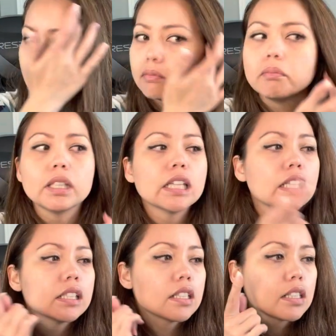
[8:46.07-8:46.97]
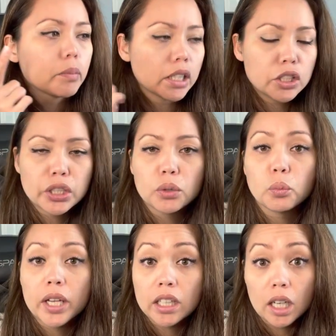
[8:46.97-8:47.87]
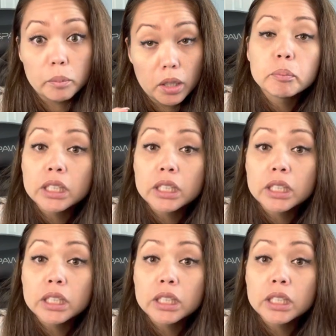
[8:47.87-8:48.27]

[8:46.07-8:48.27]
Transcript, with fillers: Mila's budget went up